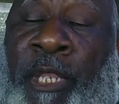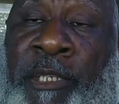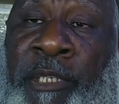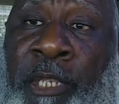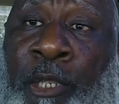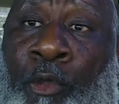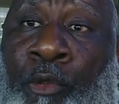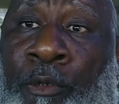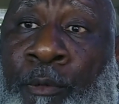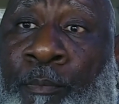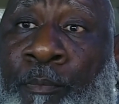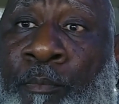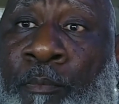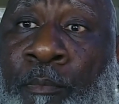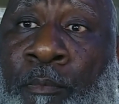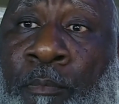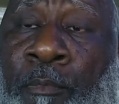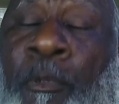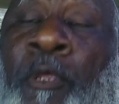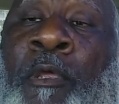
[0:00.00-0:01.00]
killed him.
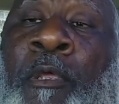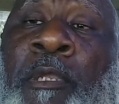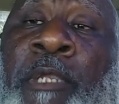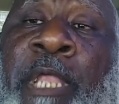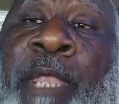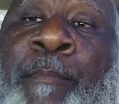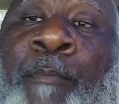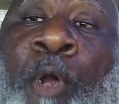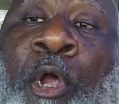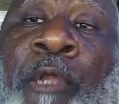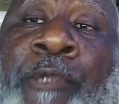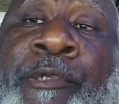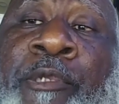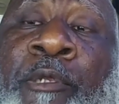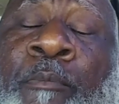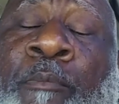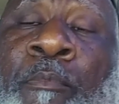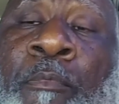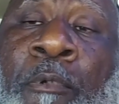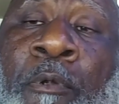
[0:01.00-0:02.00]
They murked
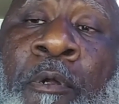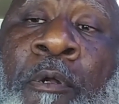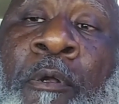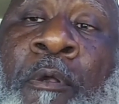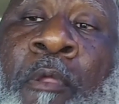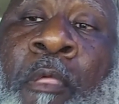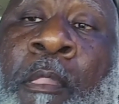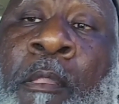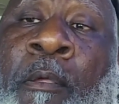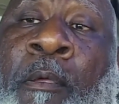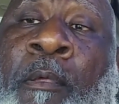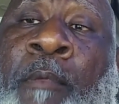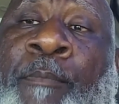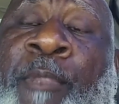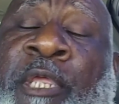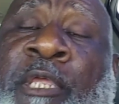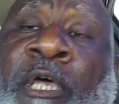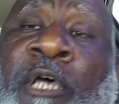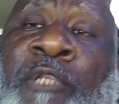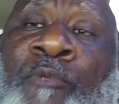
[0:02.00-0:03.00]
him.
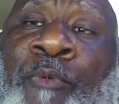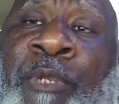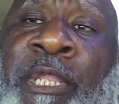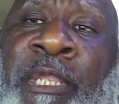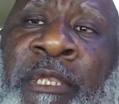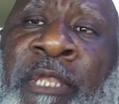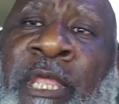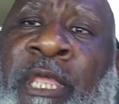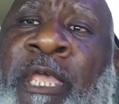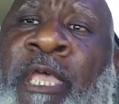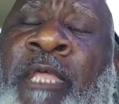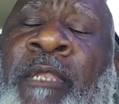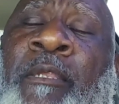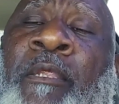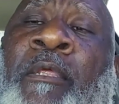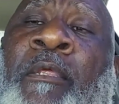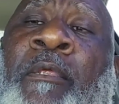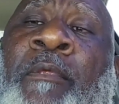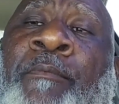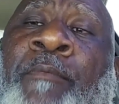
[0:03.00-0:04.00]
Because what he did,
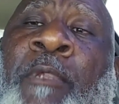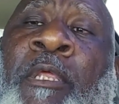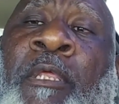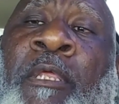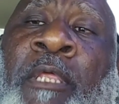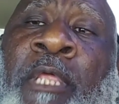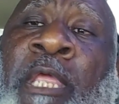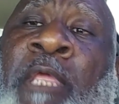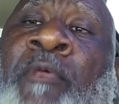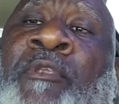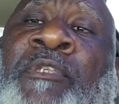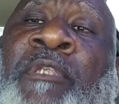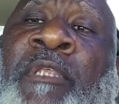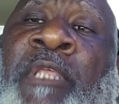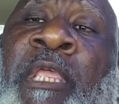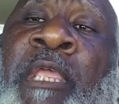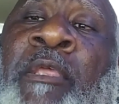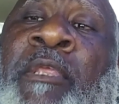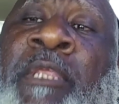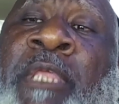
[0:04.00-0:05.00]
he's
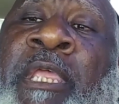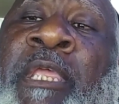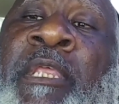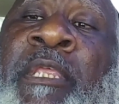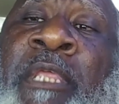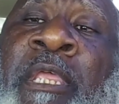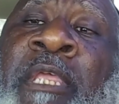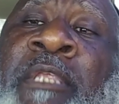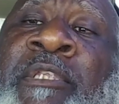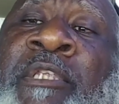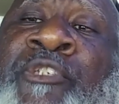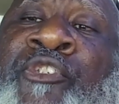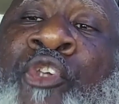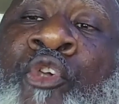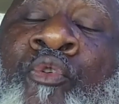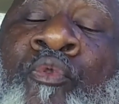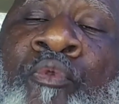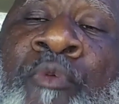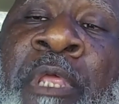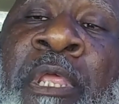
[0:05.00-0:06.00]
a
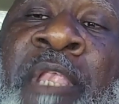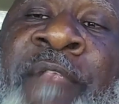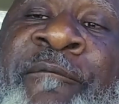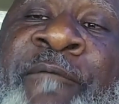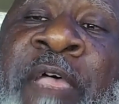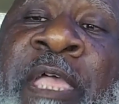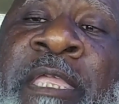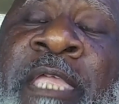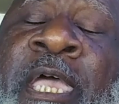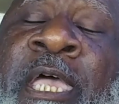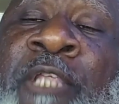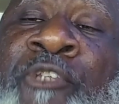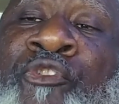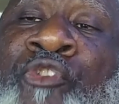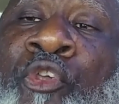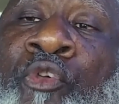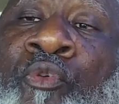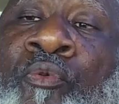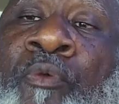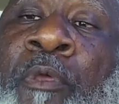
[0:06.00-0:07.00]
Jew. He's a fake ass
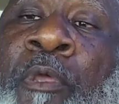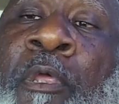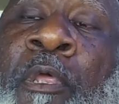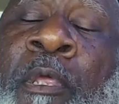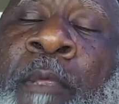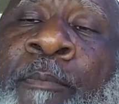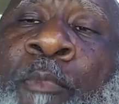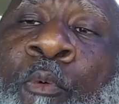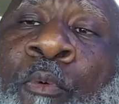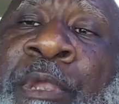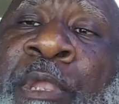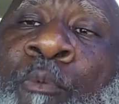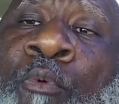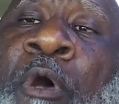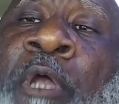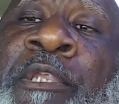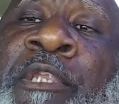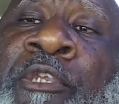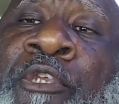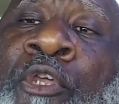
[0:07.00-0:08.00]
Jew. But what he
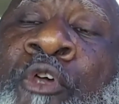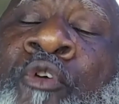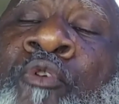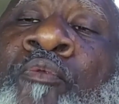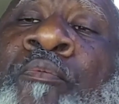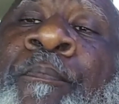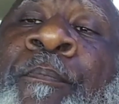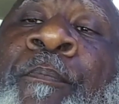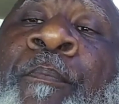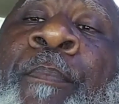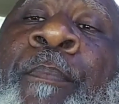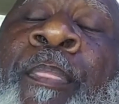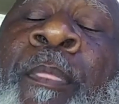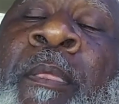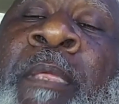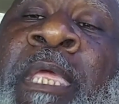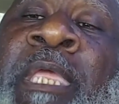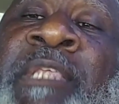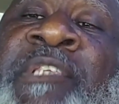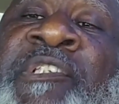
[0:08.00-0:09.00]
wanted to do,
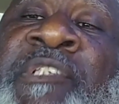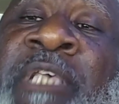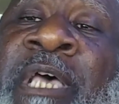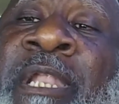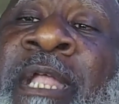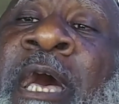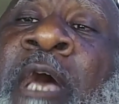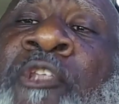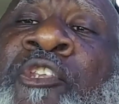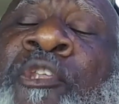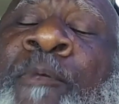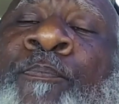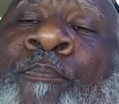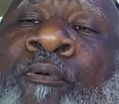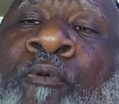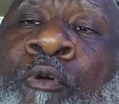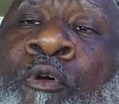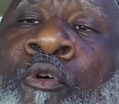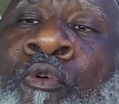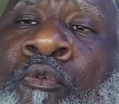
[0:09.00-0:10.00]
he set out to
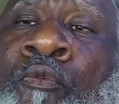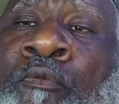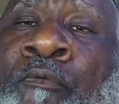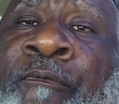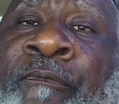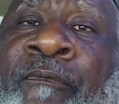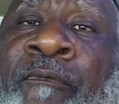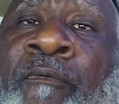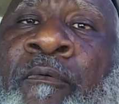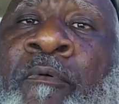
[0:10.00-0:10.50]
prove